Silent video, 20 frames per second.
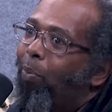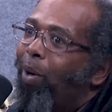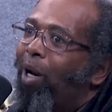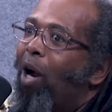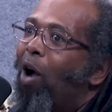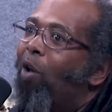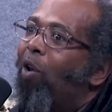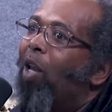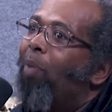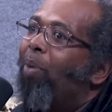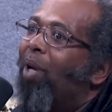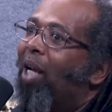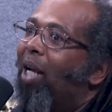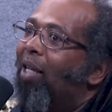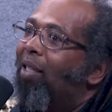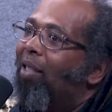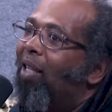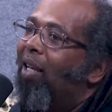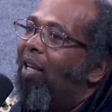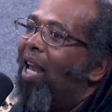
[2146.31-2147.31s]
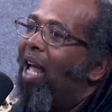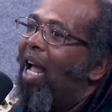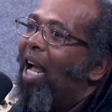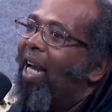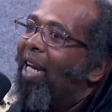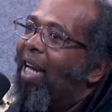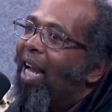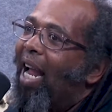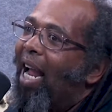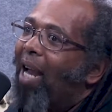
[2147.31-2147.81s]
but only because the
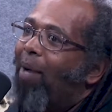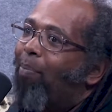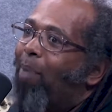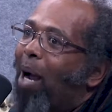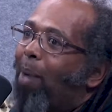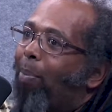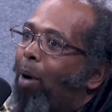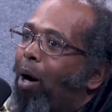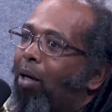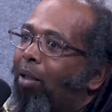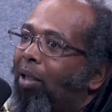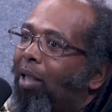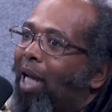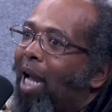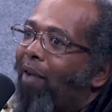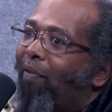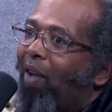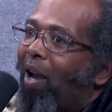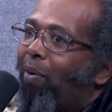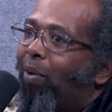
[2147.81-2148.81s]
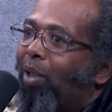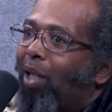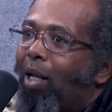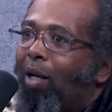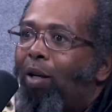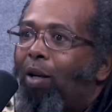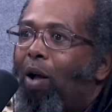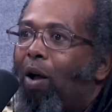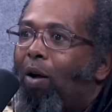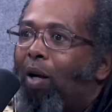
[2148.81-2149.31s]
line at Bipartisan Cafe was hella
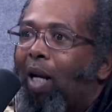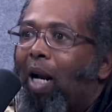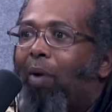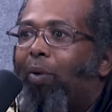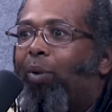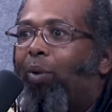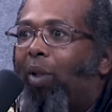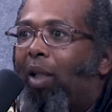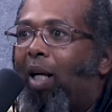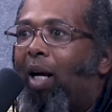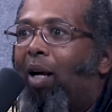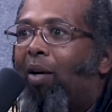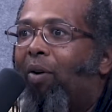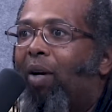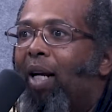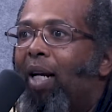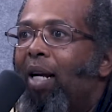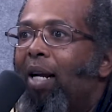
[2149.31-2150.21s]
long and I was really hungry.